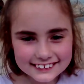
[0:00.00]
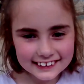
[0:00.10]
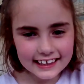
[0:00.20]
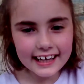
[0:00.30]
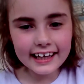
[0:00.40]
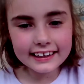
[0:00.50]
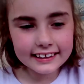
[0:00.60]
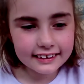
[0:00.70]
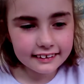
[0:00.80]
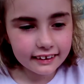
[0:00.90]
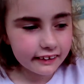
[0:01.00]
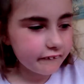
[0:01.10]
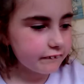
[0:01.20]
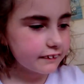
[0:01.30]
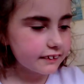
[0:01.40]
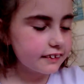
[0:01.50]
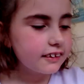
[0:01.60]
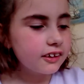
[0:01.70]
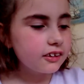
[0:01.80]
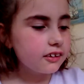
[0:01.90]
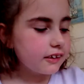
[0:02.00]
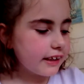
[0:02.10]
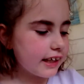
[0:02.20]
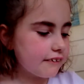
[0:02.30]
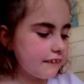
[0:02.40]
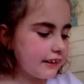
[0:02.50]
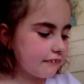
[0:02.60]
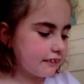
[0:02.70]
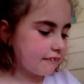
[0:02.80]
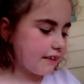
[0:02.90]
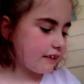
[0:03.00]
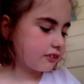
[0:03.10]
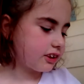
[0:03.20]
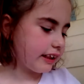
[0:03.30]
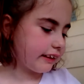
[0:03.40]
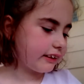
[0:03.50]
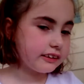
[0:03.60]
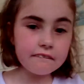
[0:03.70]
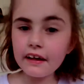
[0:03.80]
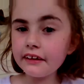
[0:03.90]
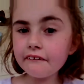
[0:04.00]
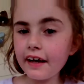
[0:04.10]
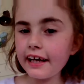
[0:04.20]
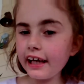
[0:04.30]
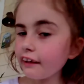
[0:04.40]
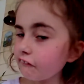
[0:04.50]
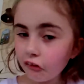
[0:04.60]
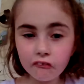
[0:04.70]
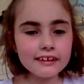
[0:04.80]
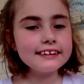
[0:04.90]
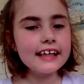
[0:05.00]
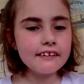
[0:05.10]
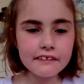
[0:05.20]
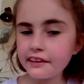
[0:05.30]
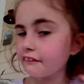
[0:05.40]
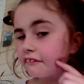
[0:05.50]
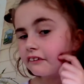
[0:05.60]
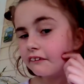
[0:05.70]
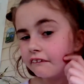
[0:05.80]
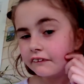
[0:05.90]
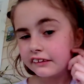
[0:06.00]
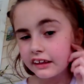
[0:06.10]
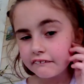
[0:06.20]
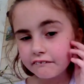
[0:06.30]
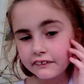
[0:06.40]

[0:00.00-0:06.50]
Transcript: Today I did the animating with a mouse challenge. And by the way, I've always animated with FlipaClip.